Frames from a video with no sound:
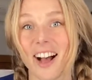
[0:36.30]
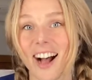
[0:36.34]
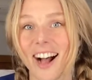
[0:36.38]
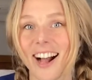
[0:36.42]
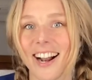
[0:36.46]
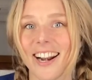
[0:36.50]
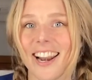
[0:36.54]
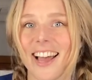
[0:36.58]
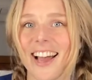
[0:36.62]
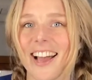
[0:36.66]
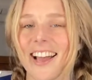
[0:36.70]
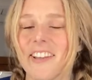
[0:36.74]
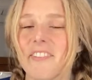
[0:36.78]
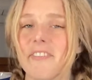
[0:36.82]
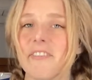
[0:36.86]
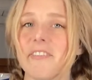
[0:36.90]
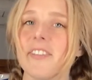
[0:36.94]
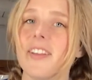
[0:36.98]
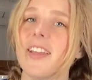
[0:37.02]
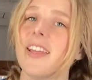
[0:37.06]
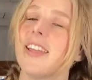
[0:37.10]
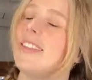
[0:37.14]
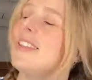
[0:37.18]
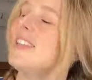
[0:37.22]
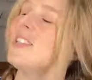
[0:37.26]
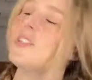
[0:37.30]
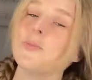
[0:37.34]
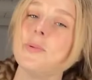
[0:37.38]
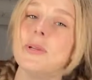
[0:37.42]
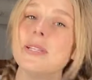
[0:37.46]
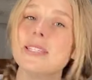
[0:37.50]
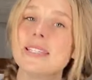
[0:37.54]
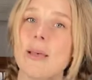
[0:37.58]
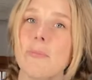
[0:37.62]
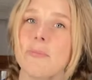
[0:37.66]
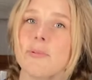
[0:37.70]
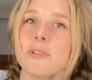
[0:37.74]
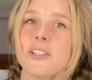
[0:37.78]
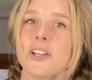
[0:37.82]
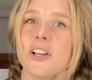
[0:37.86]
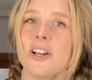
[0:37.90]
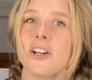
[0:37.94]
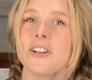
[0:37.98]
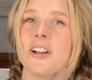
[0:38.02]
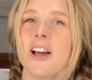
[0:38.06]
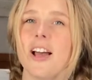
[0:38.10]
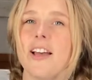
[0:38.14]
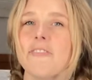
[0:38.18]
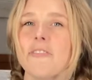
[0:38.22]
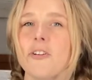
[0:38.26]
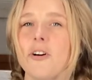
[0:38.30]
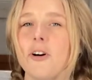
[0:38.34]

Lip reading: Art Life. In this week's episode, I've